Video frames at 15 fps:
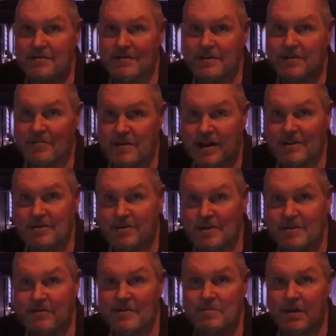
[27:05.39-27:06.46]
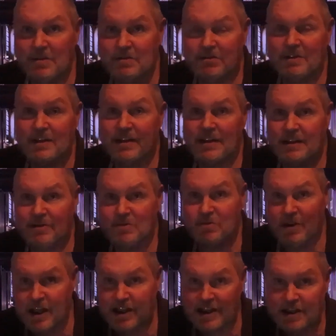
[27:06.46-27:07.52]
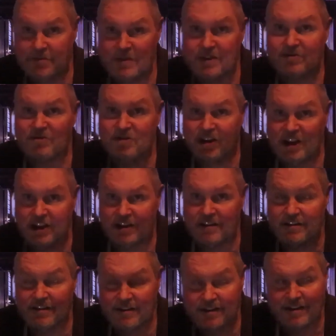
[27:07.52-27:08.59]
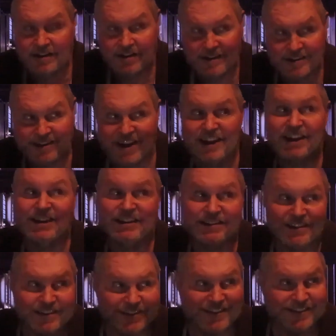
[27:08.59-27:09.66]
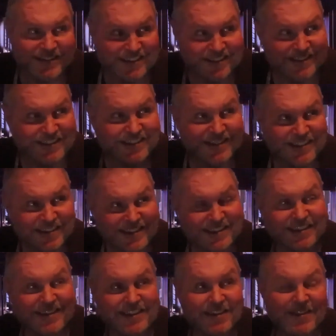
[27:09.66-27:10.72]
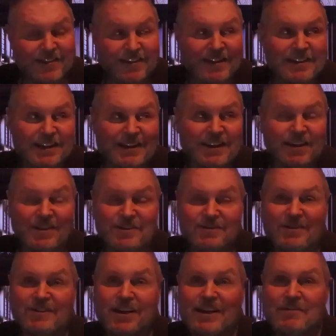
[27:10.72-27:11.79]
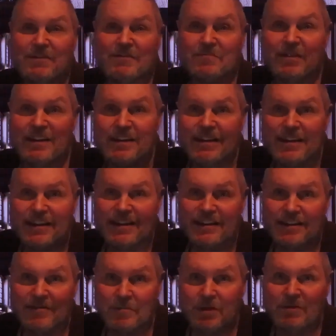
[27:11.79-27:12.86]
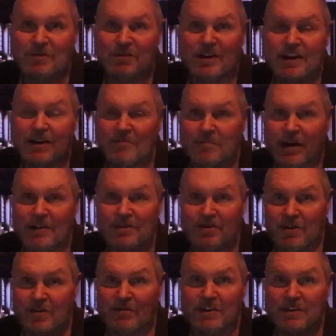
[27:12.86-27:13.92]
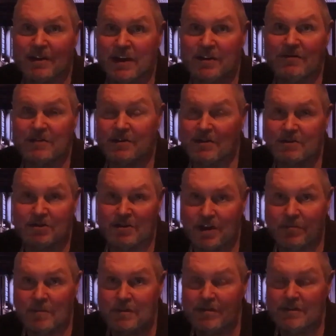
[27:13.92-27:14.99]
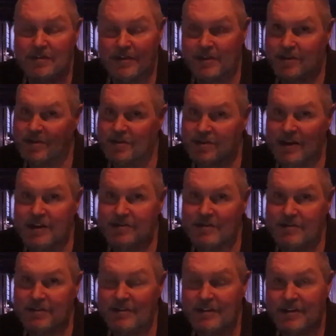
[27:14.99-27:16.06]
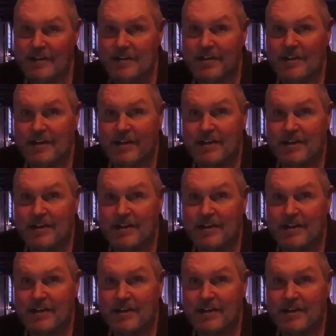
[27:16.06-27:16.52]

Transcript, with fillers: with the righteous servant Moshiach, whose name is Keith. Keith. Well, he calls David, the Moshiach, my servant David, a shepherd, a teacher.